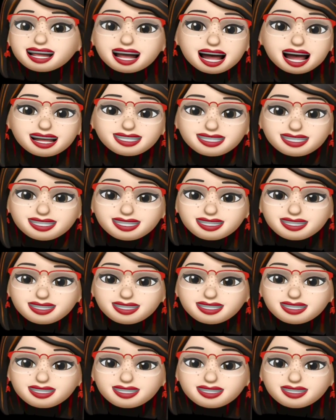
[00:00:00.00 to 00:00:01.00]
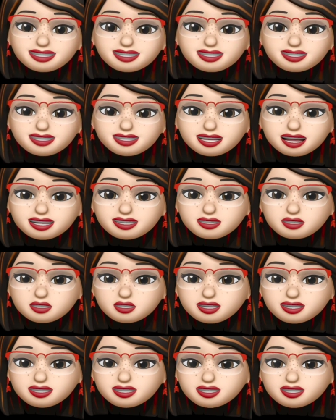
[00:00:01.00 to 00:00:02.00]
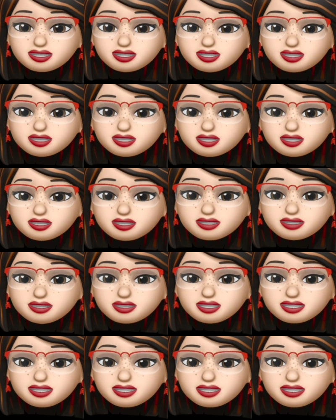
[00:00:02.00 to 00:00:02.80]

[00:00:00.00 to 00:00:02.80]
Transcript: adding another one to